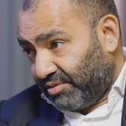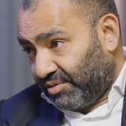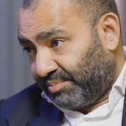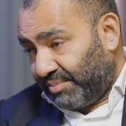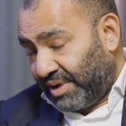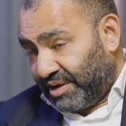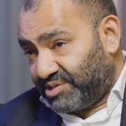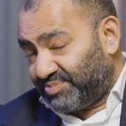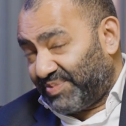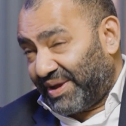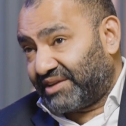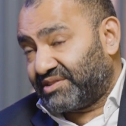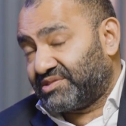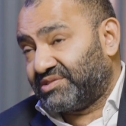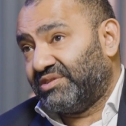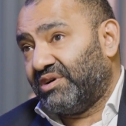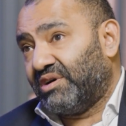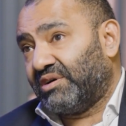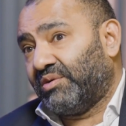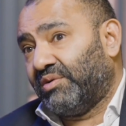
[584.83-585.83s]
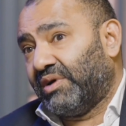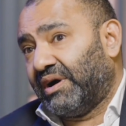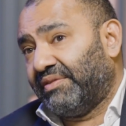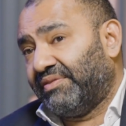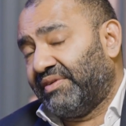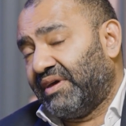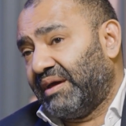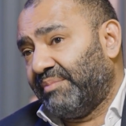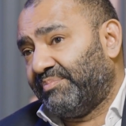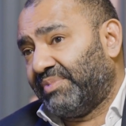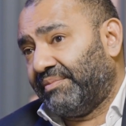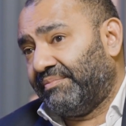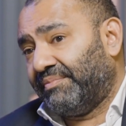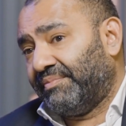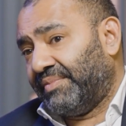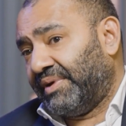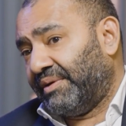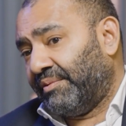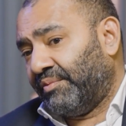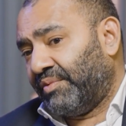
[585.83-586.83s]
or most banks are not quite there, but
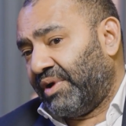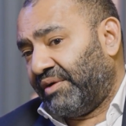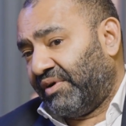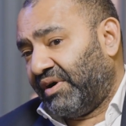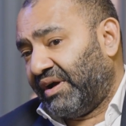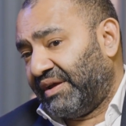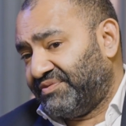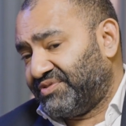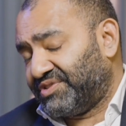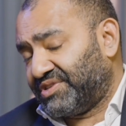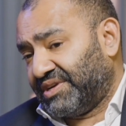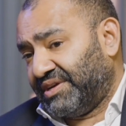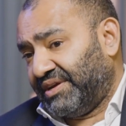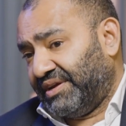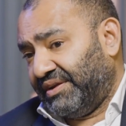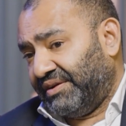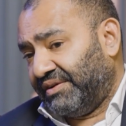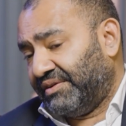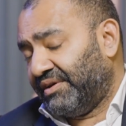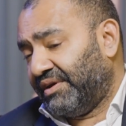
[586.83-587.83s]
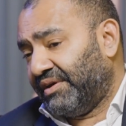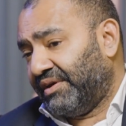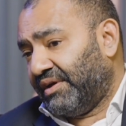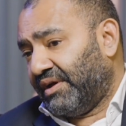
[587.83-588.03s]
where I've seen